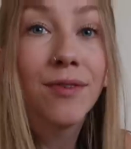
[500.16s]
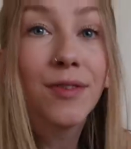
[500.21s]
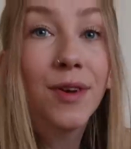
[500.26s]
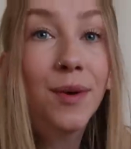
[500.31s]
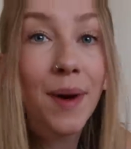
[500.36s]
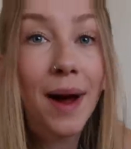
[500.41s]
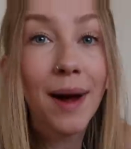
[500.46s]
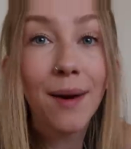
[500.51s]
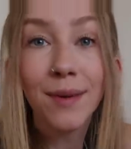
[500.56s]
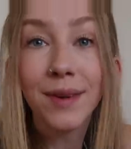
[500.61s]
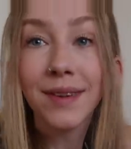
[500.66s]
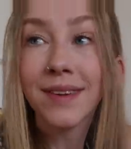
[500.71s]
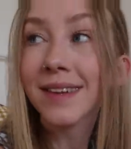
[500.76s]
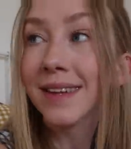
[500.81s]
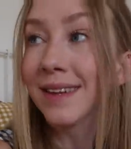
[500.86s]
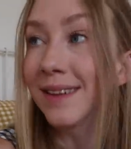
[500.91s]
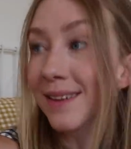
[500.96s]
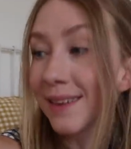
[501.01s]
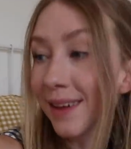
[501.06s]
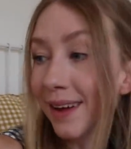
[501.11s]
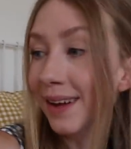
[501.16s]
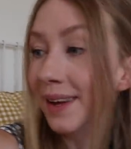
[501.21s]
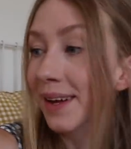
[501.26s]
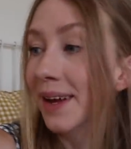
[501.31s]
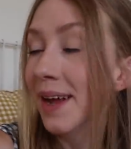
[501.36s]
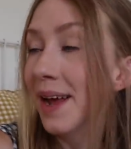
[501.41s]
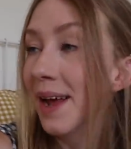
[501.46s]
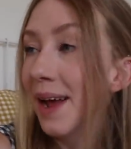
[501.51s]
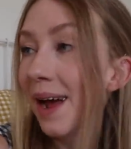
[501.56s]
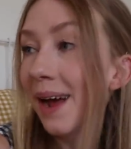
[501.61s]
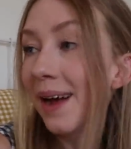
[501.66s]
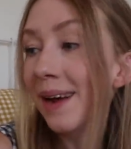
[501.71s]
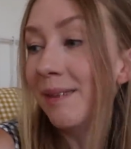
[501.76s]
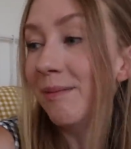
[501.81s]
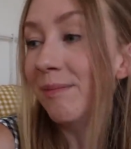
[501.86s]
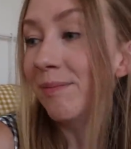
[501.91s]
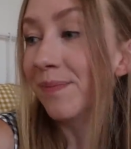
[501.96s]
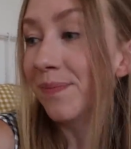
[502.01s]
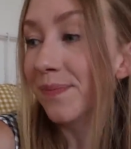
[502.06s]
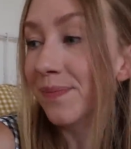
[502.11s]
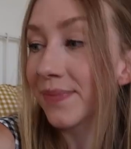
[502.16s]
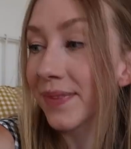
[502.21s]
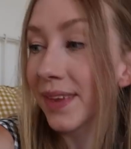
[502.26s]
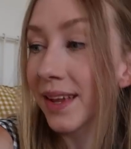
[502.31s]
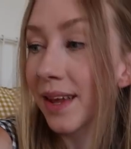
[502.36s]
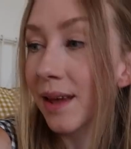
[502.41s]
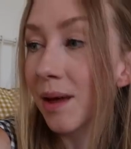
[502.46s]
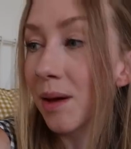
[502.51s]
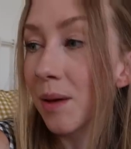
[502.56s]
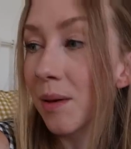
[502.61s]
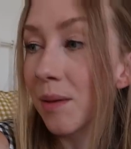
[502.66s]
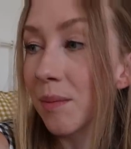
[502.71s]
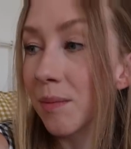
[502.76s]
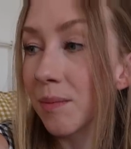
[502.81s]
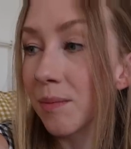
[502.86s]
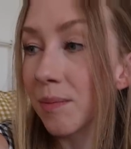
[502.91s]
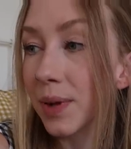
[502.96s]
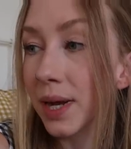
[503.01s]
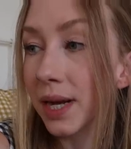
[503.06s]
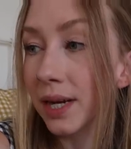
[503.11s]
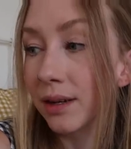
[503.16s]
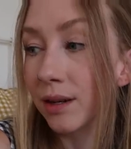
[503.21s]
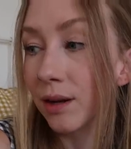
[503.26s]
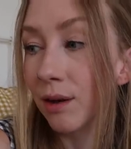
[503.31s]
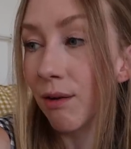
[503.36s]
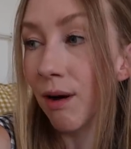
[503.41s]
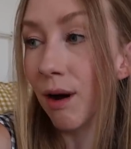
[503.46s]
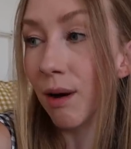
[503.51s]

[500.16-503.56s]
a few hours since I um, picked her